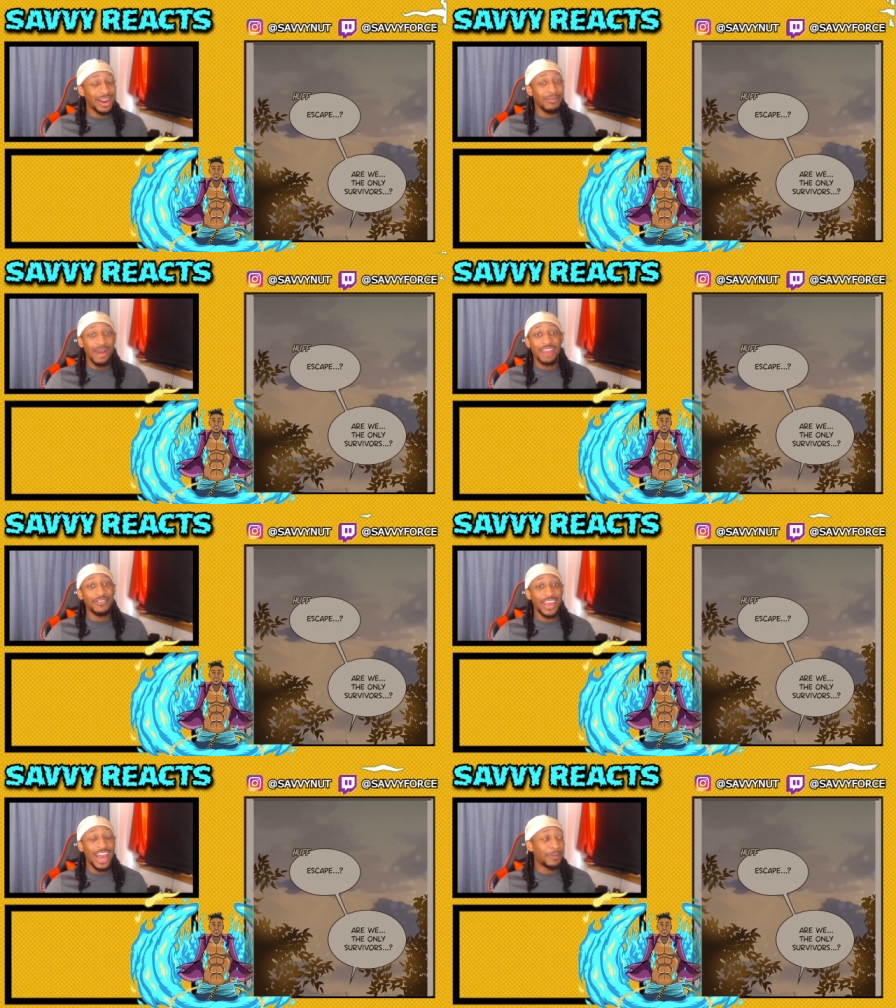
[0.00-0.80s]
I'm not
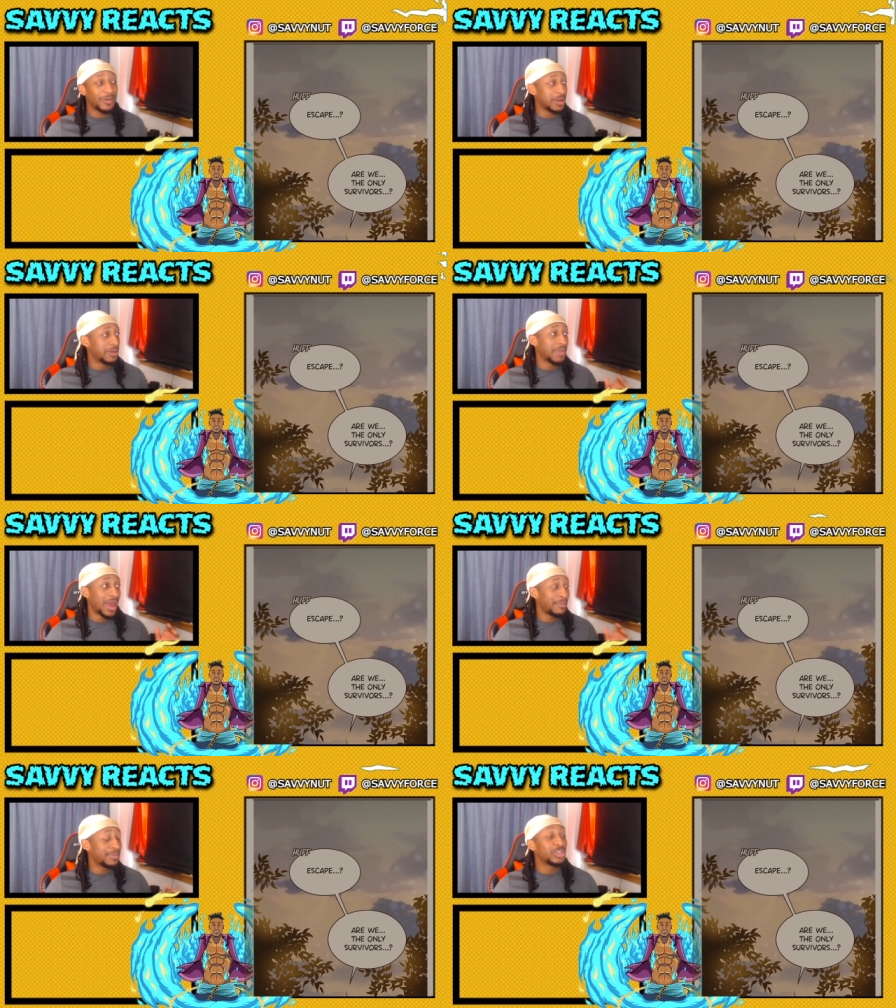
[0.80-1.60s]
even capping. Um,
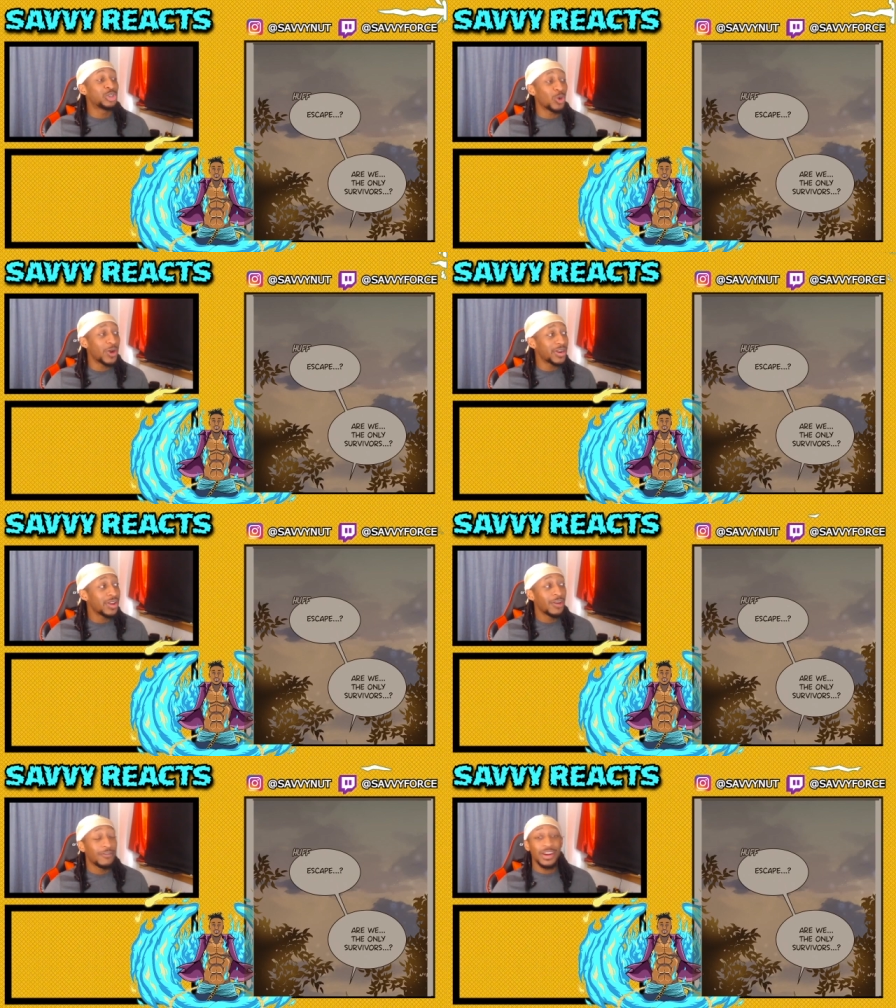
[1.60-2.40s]
I'm enjoying
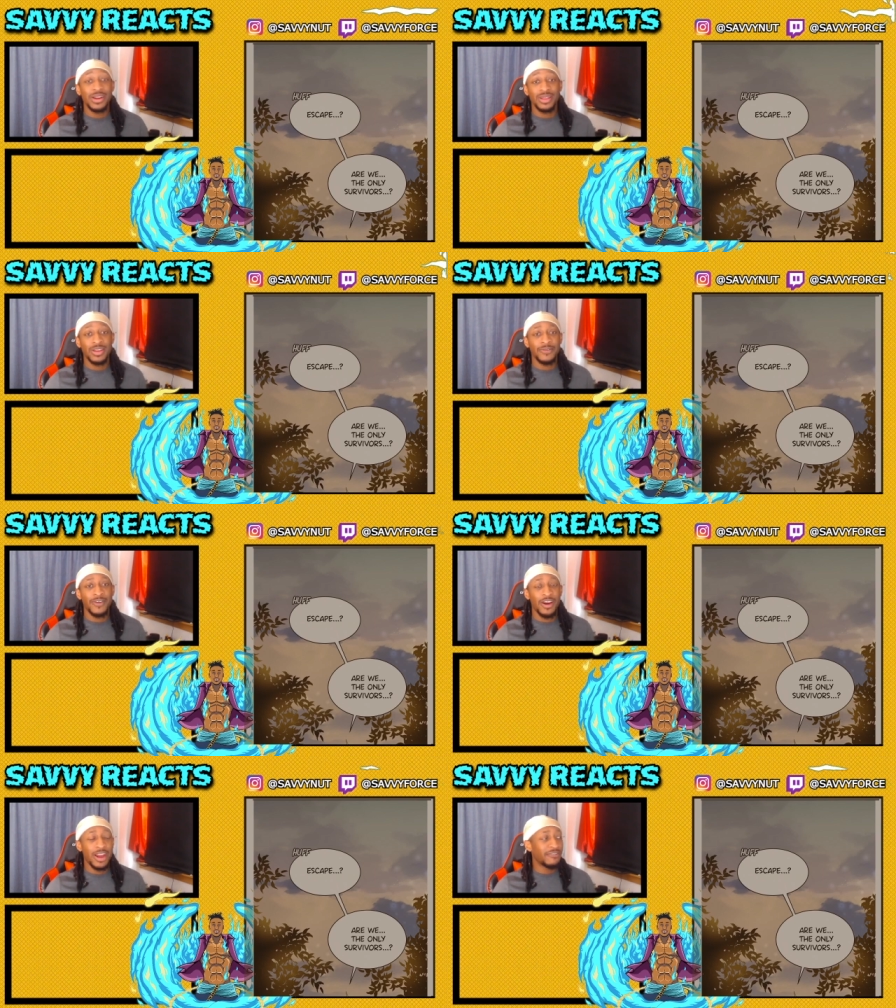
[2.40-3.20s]
reading it thus
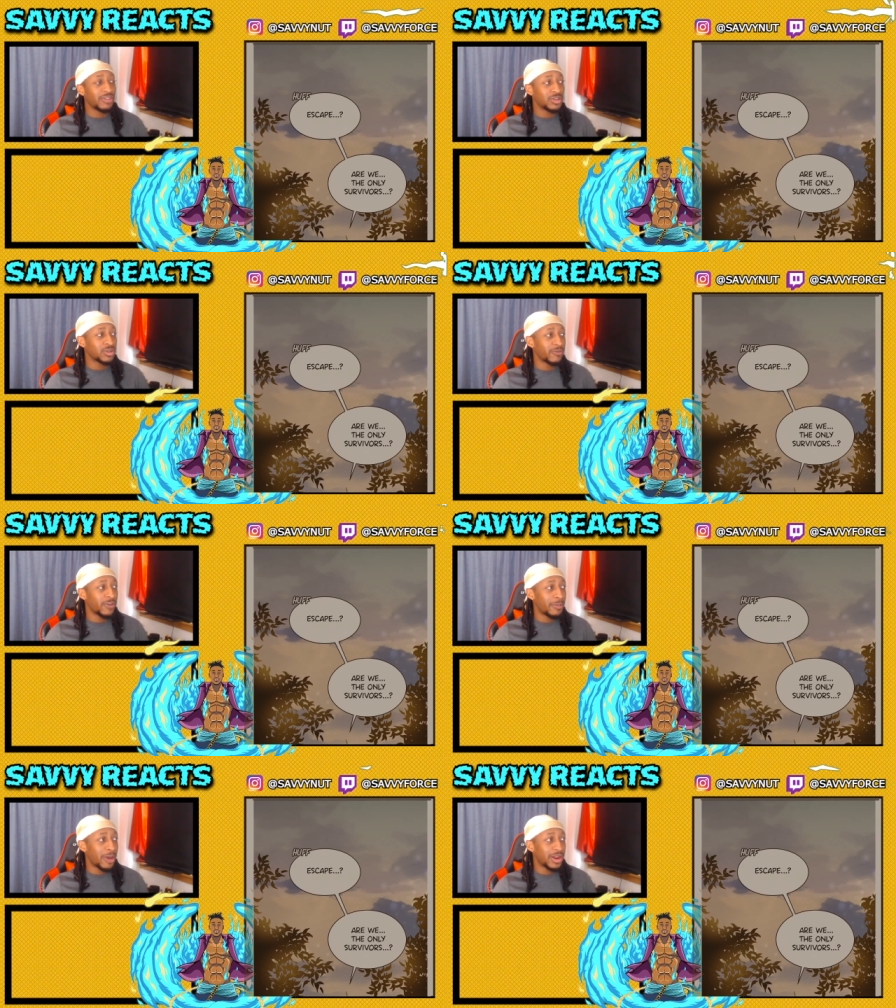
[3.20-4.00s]
far. Everything so
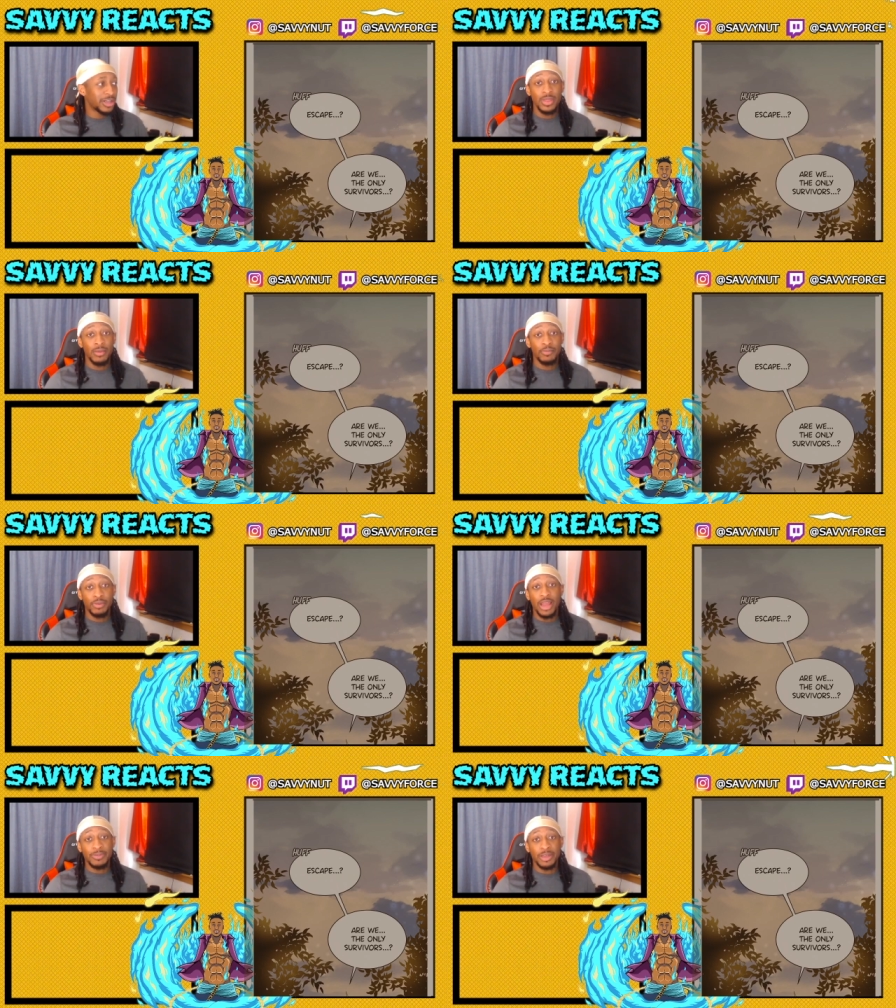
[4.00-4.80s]
far about it is
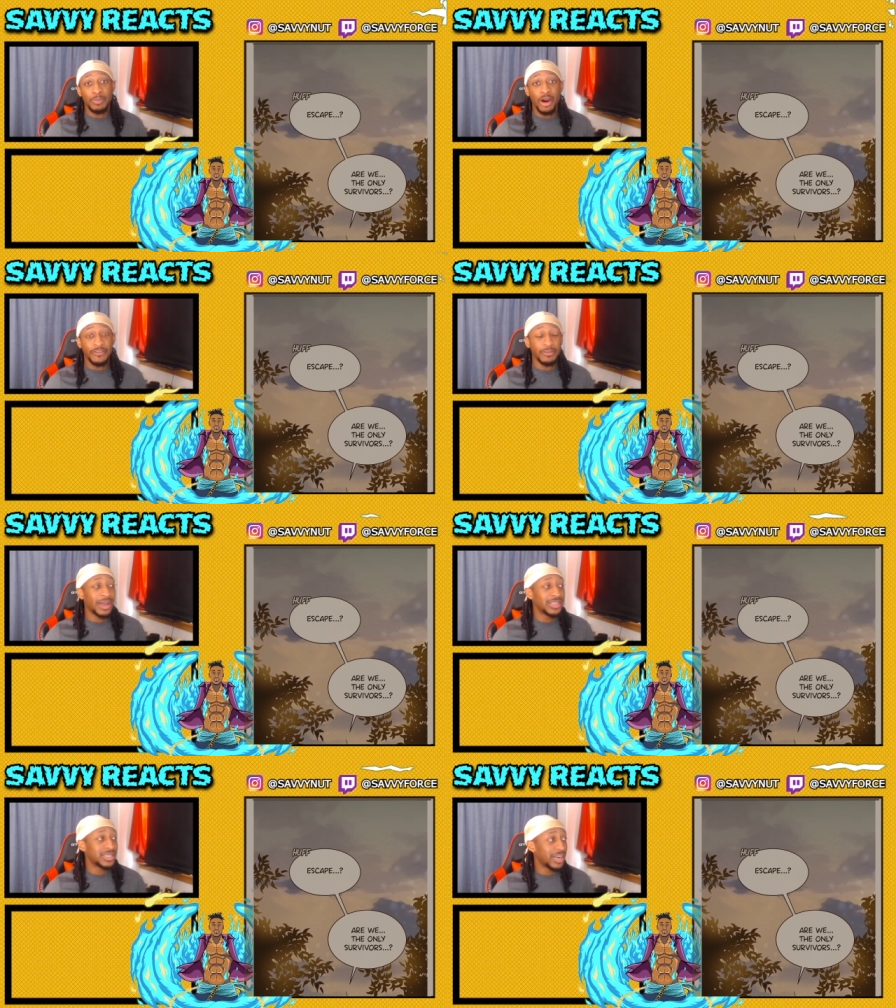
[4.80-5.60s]
pretty up to par for
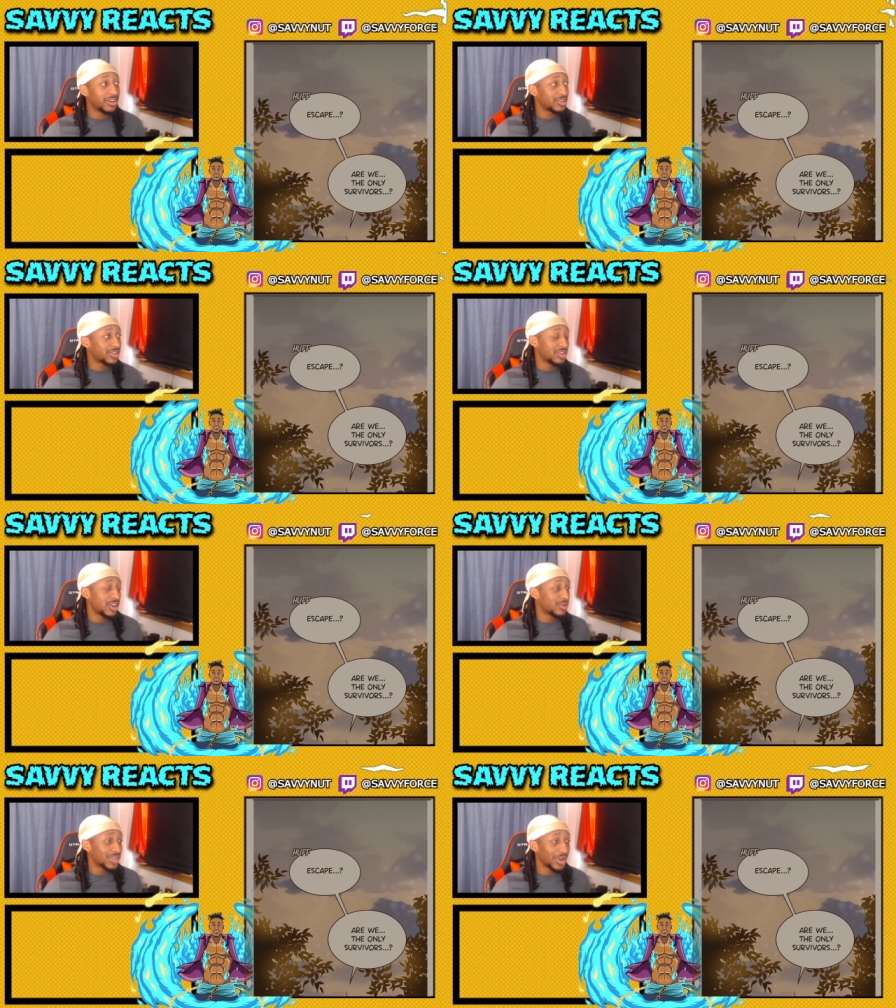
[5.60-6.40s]
my standards, you
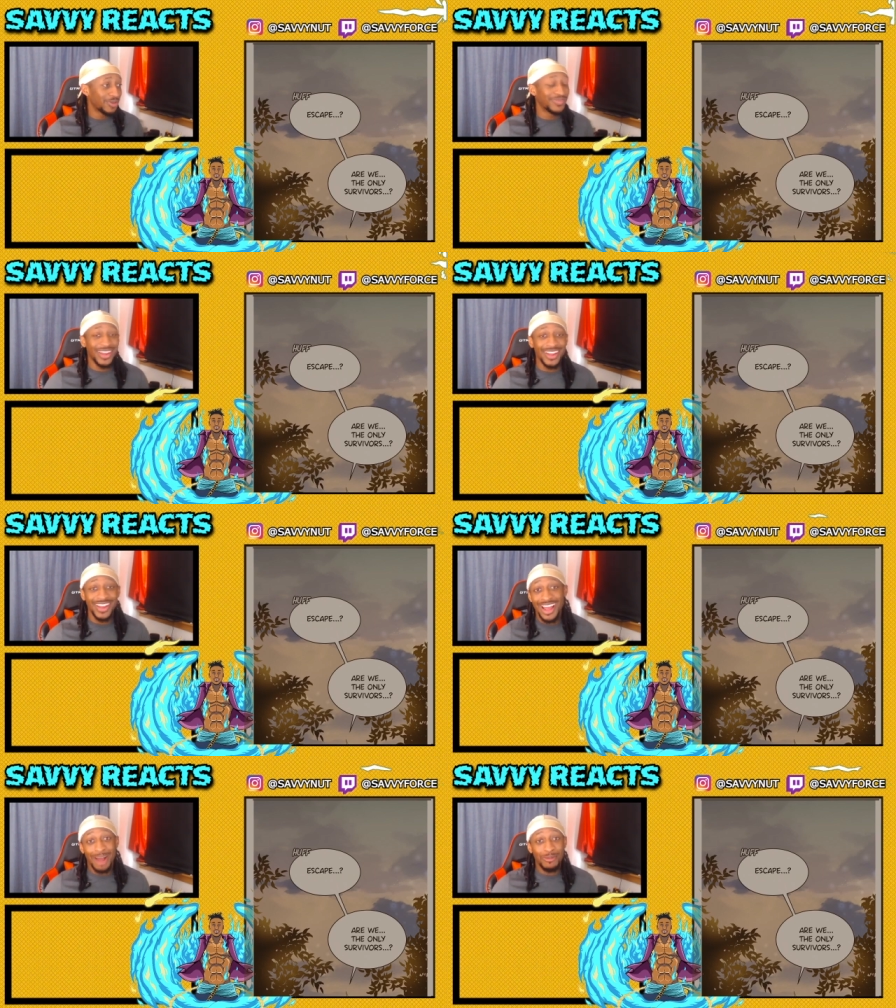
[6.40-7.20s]
know, so I'm